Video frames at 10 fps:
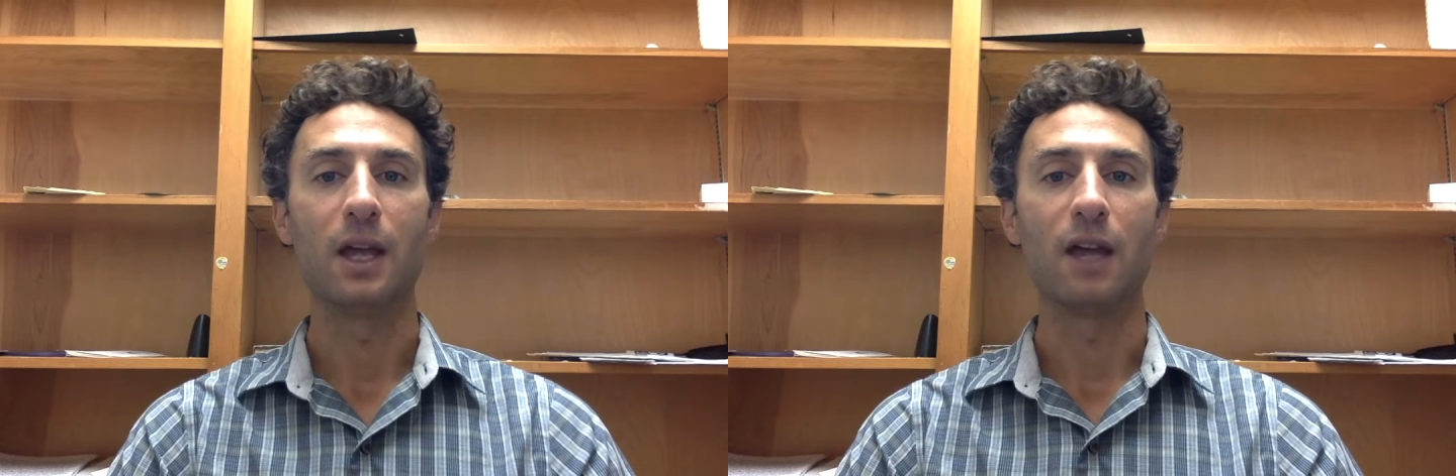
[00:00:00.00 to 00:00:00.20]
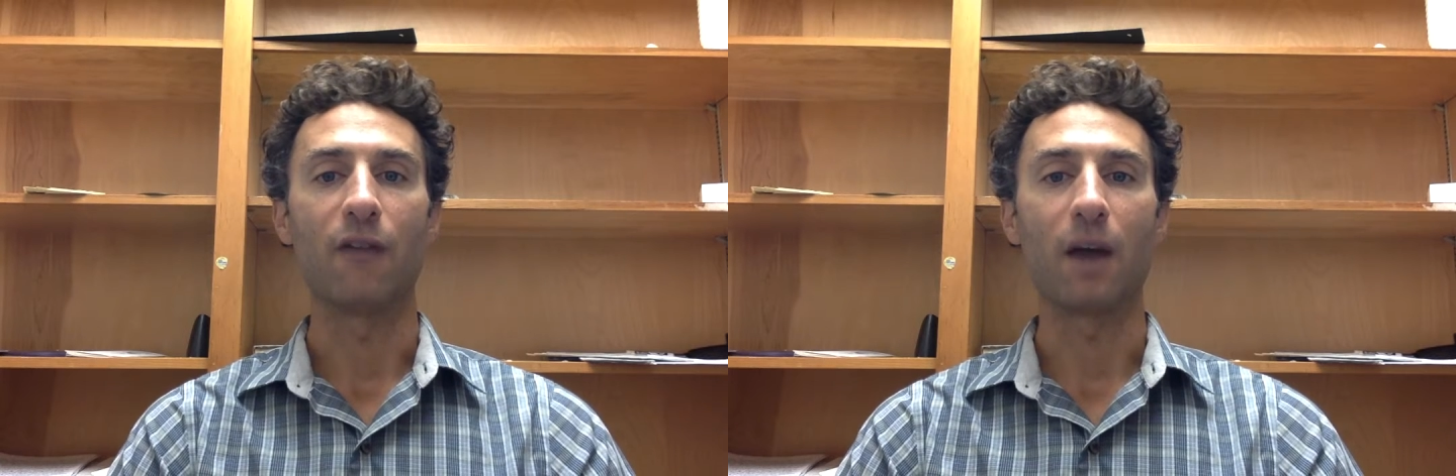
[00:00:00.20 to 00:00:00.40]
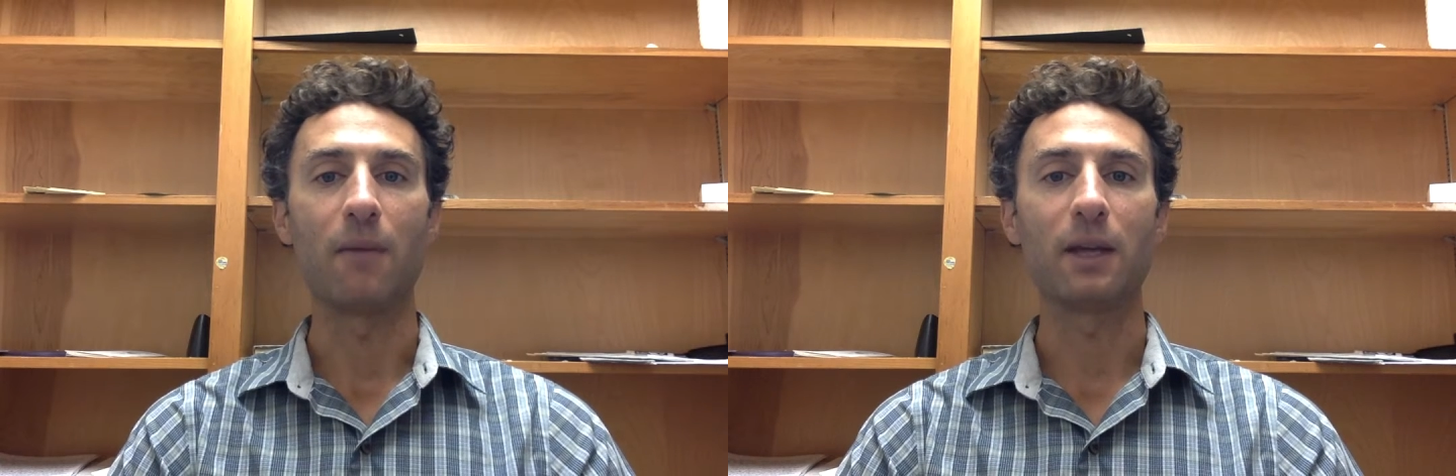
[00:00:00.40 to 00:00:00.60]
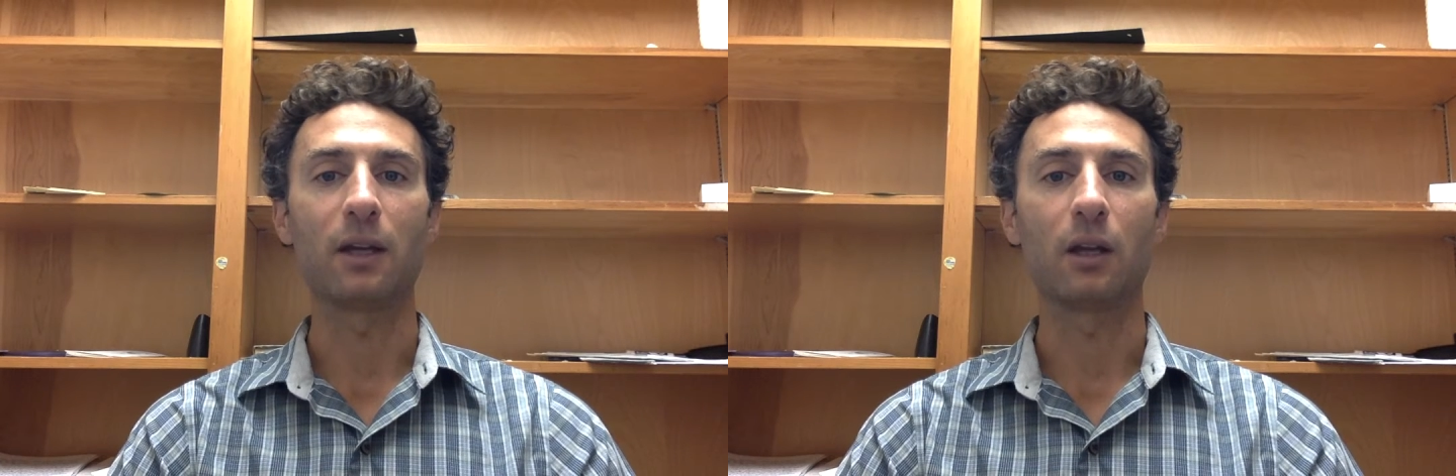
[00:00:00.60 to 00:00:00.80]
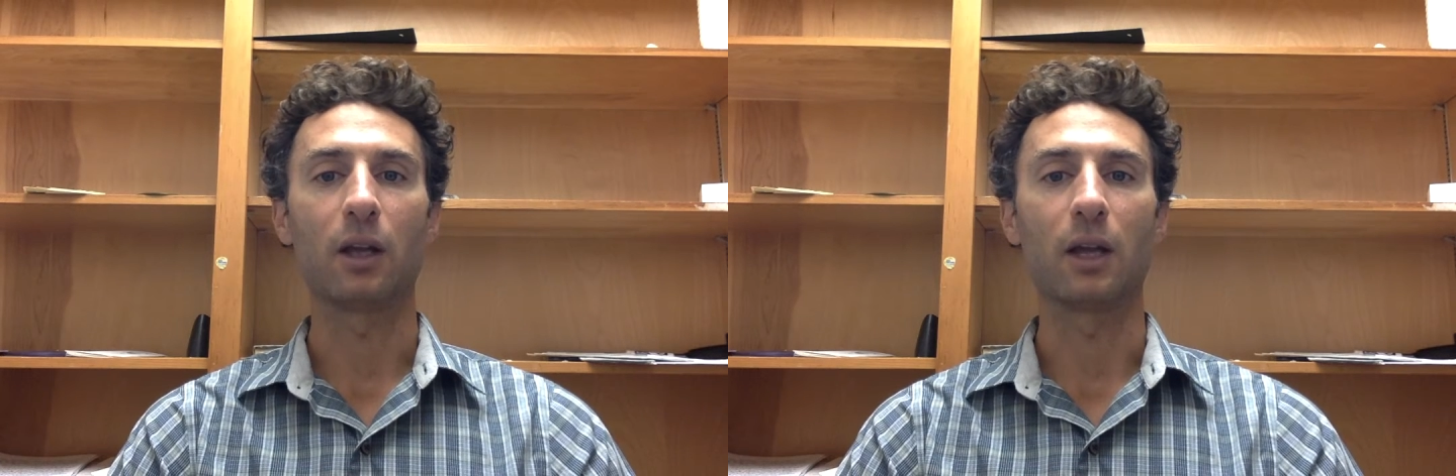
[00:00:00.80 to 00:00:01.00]
If I make a
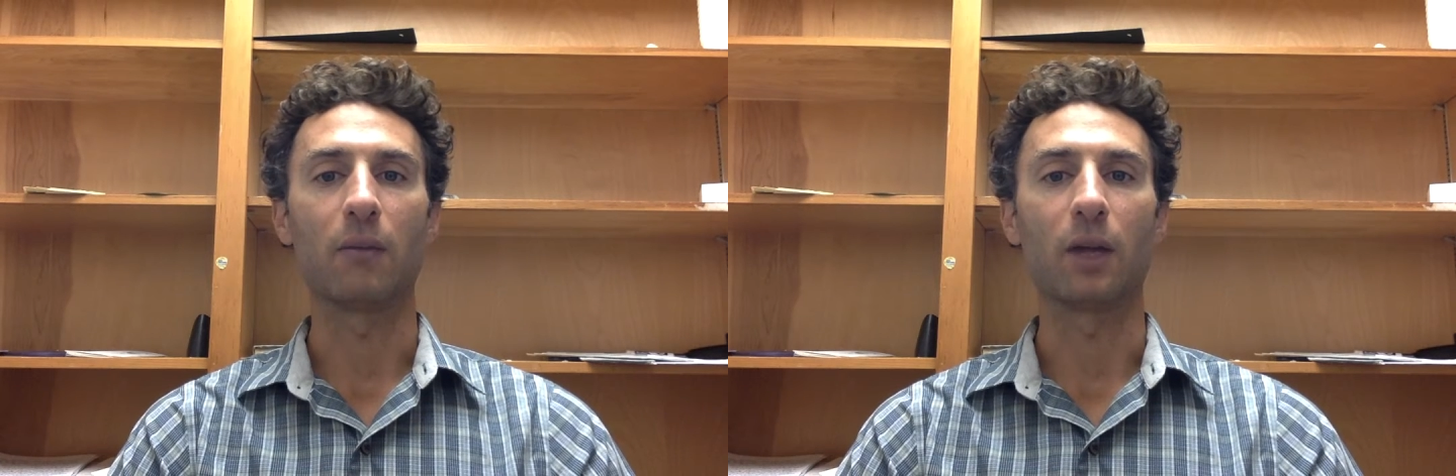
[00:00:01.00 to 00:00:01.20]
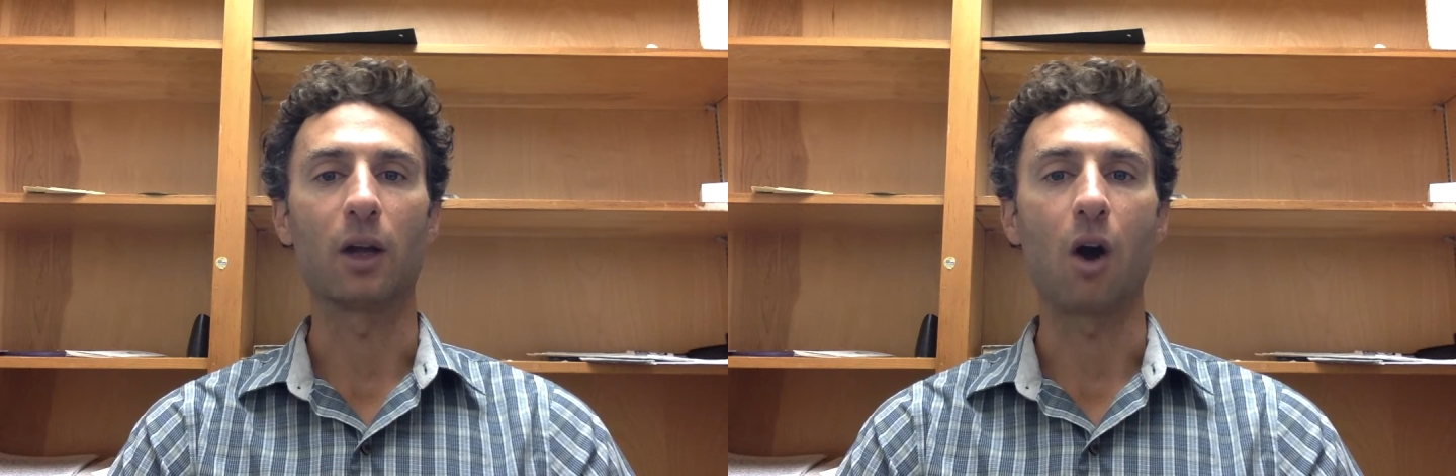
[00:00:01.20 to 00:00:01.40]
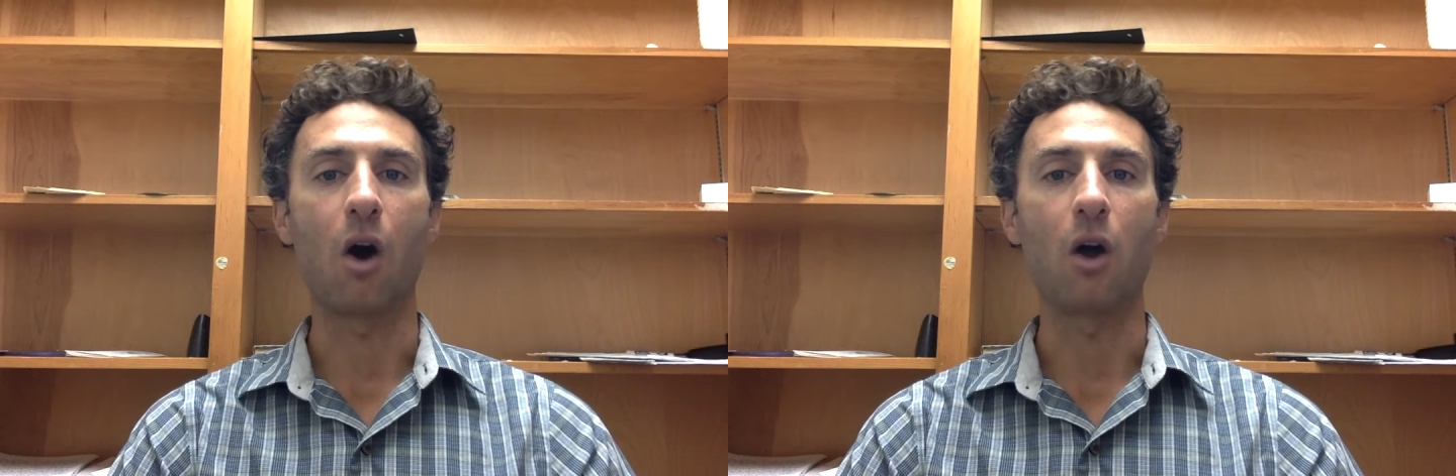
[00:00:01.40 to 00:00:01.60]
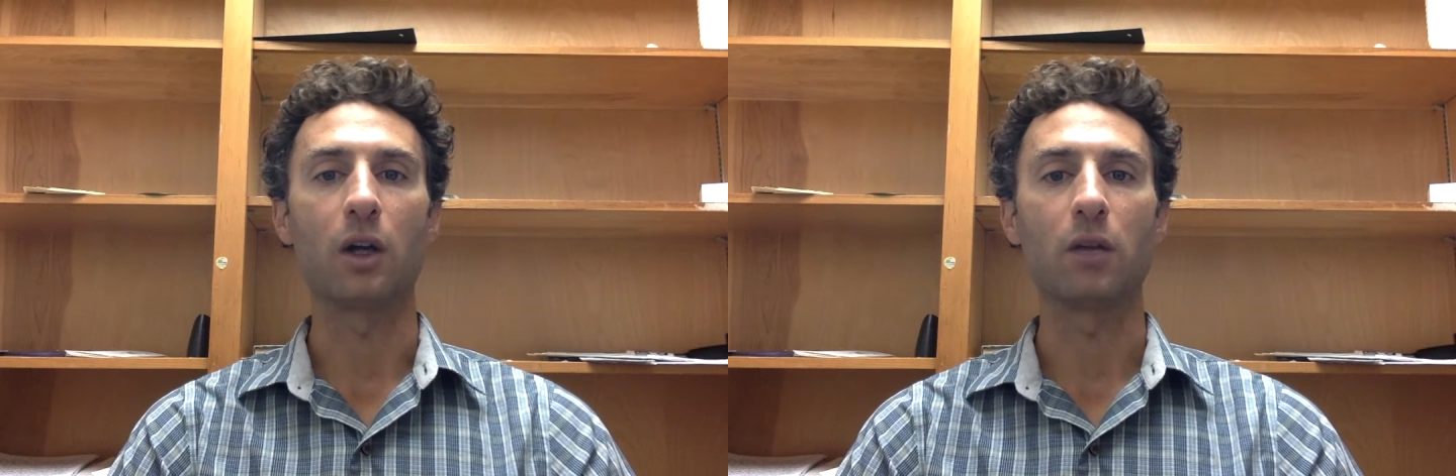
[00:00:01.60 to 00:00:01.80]
claim like all